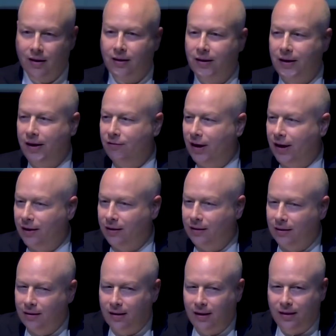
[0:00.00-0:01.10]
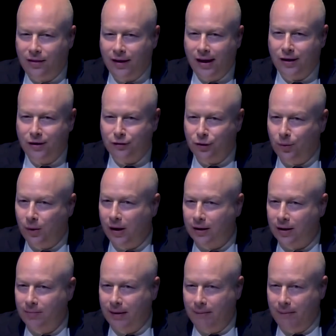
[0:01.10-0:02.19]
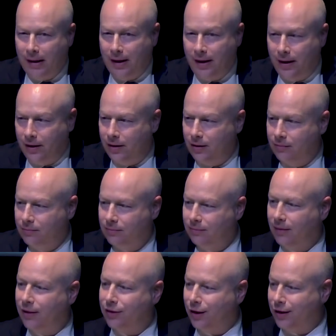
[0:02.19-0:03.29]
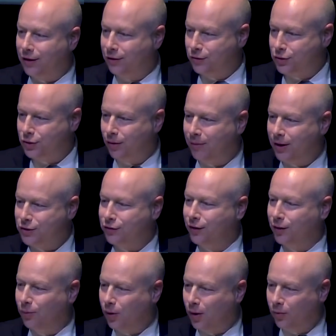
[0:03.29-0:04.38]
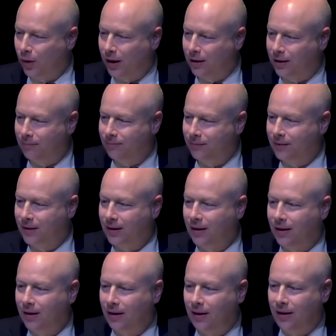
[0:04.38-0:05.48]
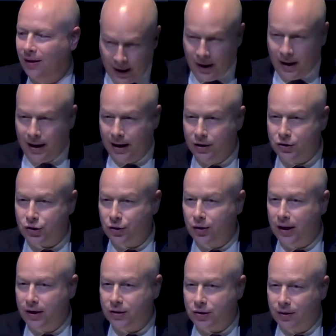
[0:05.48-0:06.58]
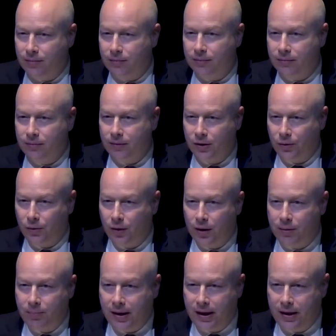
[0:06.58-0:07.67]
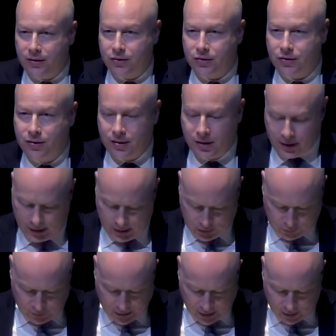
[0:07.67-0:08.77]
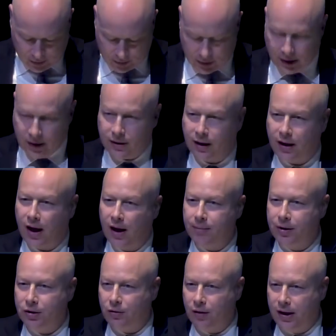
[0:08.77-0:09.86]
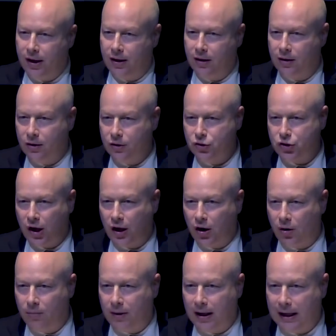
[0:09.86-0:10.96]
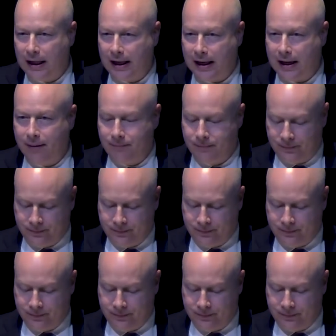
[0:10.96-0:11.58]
Good evening, and thank you for welcoming me here, and thank you so much for the warm welcome. In Judaism, the word peace is found in the common greeting, Shalom Aleichem.